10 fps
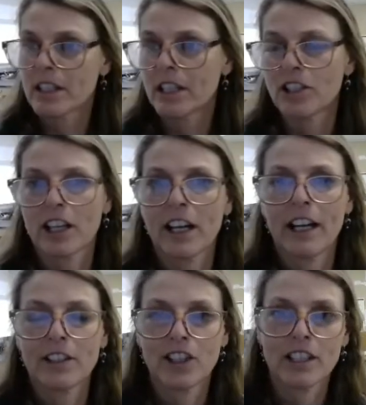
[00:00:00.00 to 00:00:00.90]
teaching, I
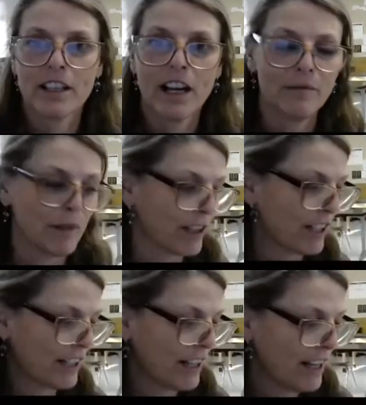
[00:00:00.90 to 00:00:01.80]
had just gotten
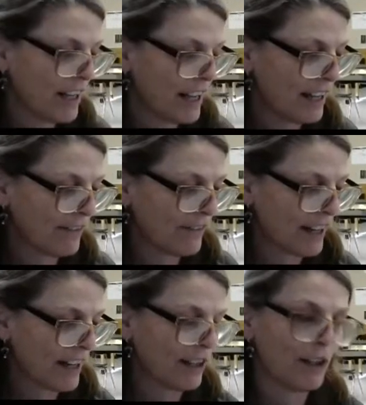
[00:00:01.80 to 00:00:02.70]
married, and if I
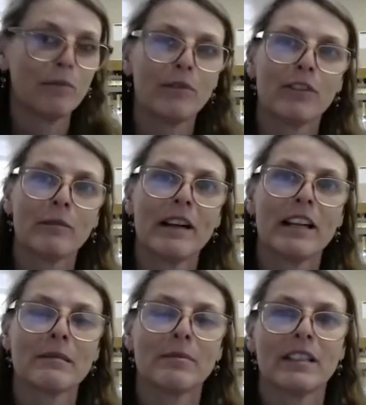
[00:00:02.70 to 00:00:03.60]
got home before my
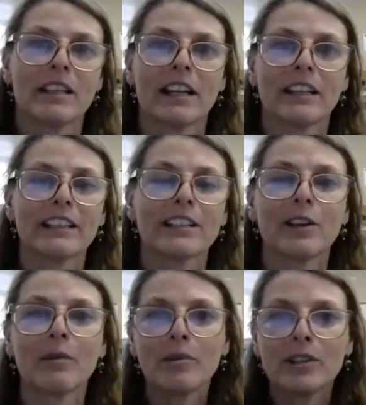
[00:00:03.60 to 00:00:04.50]
husband did, I'd like to
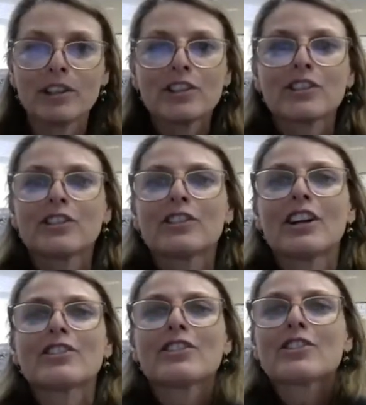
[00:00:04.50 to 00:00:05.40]
go put his shirt
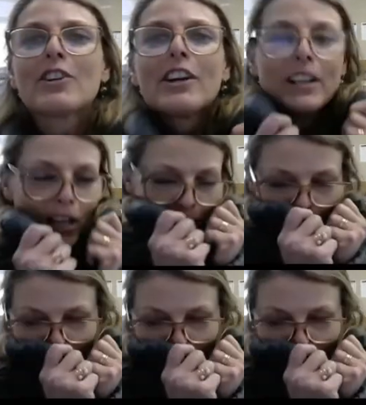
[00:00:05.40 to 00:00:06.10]
on just so I